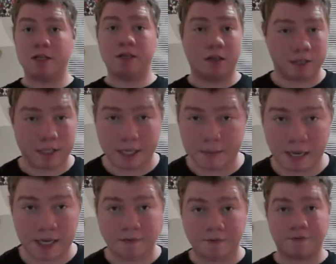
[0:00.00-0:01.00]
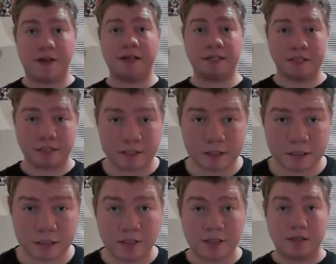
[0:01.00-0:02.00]
Look, in my defense,
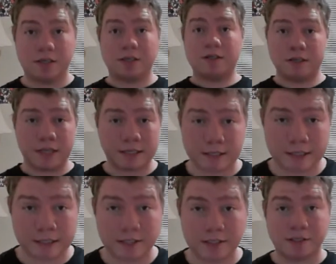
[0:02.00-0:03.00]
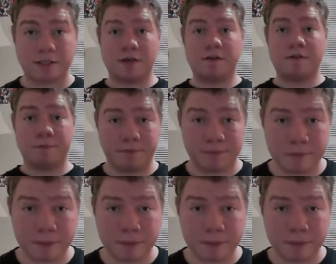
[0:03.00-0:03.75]
that son of a